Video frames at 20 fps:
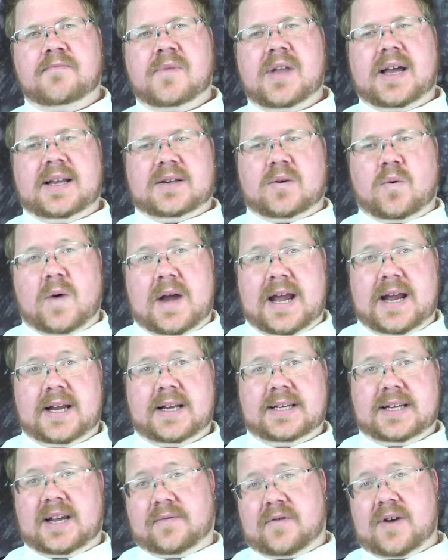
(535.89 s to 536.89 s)
as a way
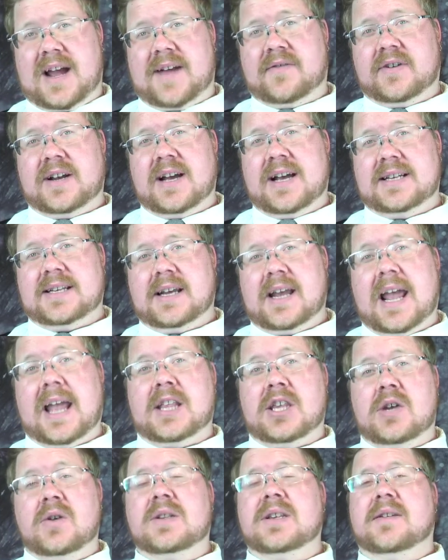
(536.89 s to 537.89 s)
to get free advertising and
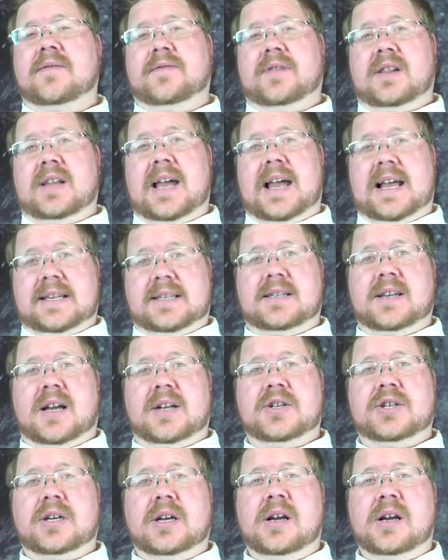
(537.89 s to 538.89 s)
use it as such.